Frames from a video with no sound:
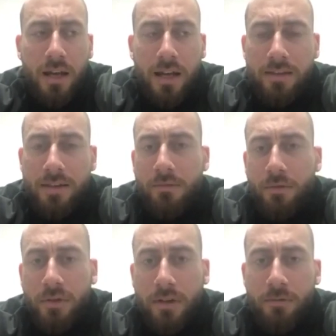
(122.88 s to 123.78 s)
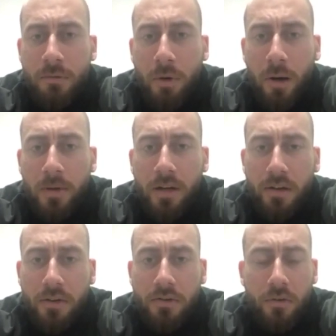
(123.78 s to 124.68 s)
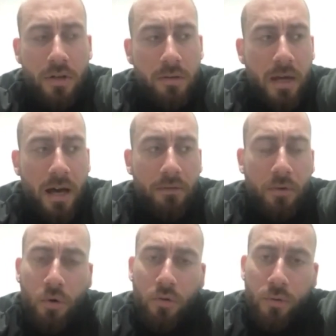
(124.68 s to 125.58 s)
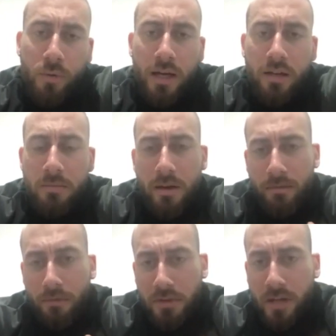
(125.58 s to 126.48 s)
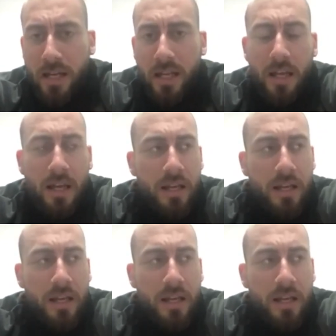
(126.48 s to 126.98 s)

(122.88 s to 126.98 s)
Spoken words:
in several different populace, so you may have an overweight, you may have skinny,